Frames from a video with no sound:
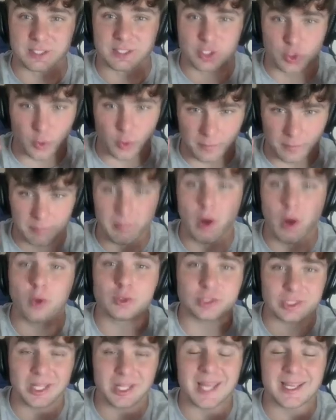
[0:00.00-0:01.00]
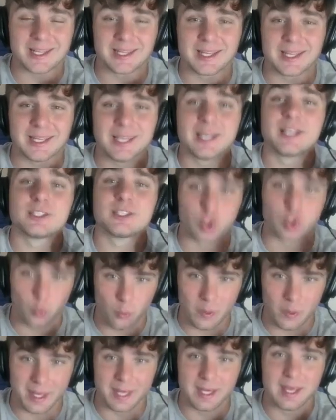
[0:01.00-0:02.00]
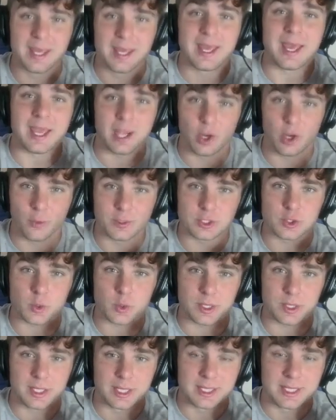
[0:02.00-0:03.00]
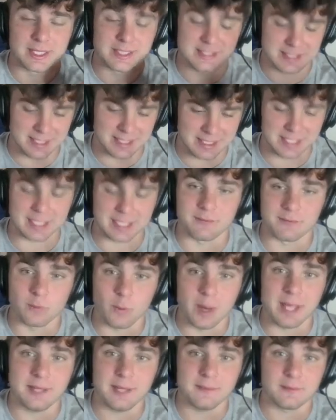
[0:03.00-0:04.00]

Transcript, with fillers: You're most likely to win a Hoenn Tour ticket giveaway,